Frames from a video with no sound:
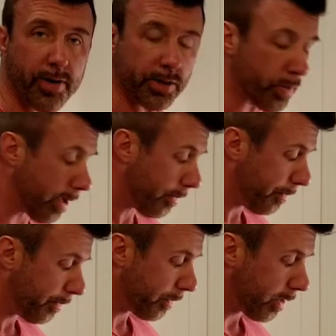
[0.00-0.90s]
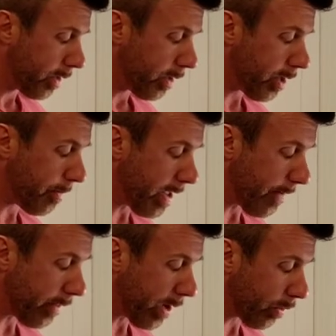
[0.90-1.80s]
of it as well. Then
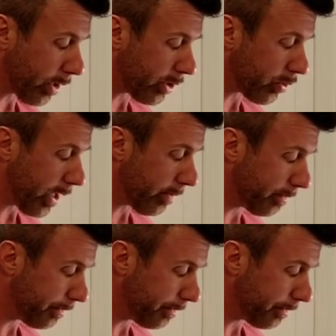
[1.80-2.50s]
after that we're going to strain.